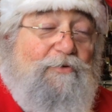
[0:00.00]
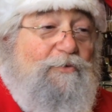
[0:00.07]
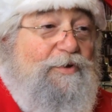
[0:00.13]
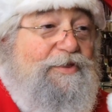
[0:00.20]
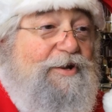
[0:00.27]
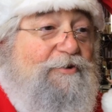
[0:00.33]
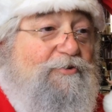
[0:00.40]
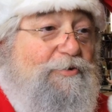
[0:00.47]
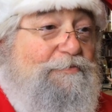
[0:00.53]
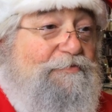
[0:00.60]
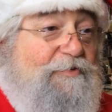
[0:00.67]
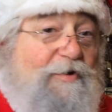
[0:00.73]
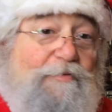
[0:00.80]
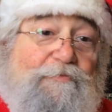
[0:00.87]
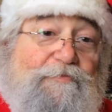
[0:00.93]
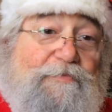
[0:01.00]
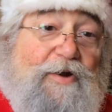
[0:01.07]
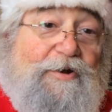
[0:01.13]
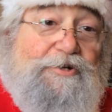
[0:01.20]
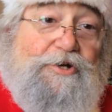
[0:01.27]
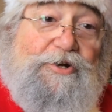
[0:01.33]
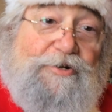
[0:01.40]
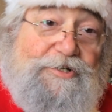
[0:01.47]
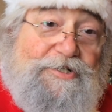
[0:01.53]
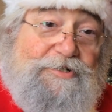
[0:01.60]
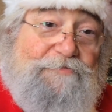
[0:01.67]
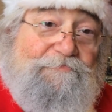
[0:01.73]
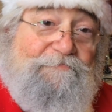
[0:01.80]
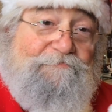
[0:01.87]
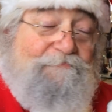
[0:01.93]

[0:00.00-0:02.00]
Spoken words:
with a group from a church.